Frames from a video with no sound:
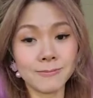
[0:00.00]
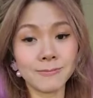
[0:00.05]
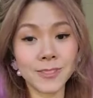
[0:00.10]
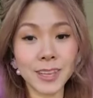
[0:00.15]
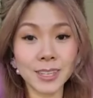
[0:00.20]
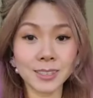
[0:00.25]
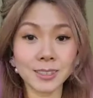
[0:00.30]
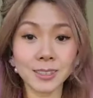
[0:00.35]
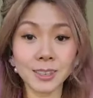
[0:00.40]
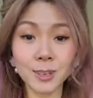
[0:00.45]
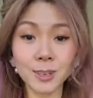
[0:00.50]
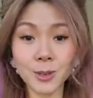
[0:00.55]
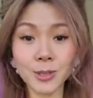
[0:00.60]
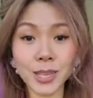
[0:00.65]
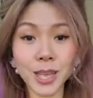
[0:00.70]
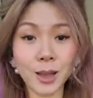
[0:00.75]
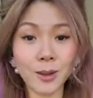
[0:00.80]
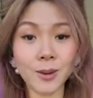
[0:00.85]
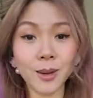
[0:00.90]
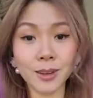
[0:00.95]
Vince moves
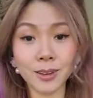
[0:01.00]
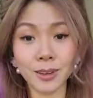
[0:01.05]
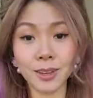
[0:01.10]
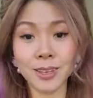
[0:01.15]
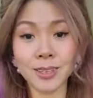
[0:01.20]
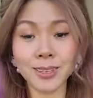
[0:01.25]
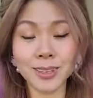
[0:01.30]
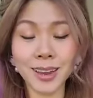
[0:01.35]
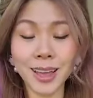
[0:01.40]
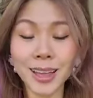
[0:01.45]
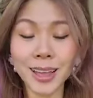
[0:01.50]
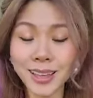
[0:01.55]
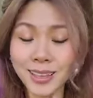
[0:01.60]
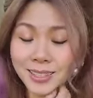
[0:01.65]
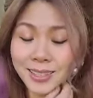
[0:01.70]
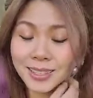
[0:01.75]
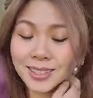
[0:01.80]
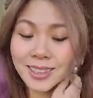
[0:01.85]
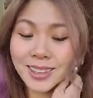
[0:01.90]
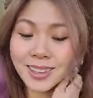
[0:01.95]
out on his
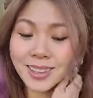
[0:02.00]
clients